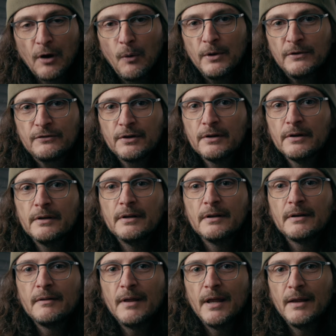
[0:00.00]
always
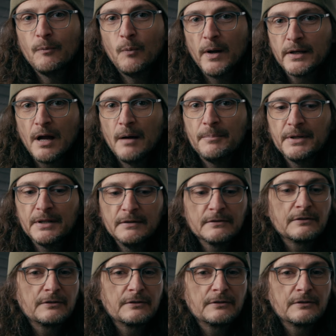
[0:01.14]
good when companies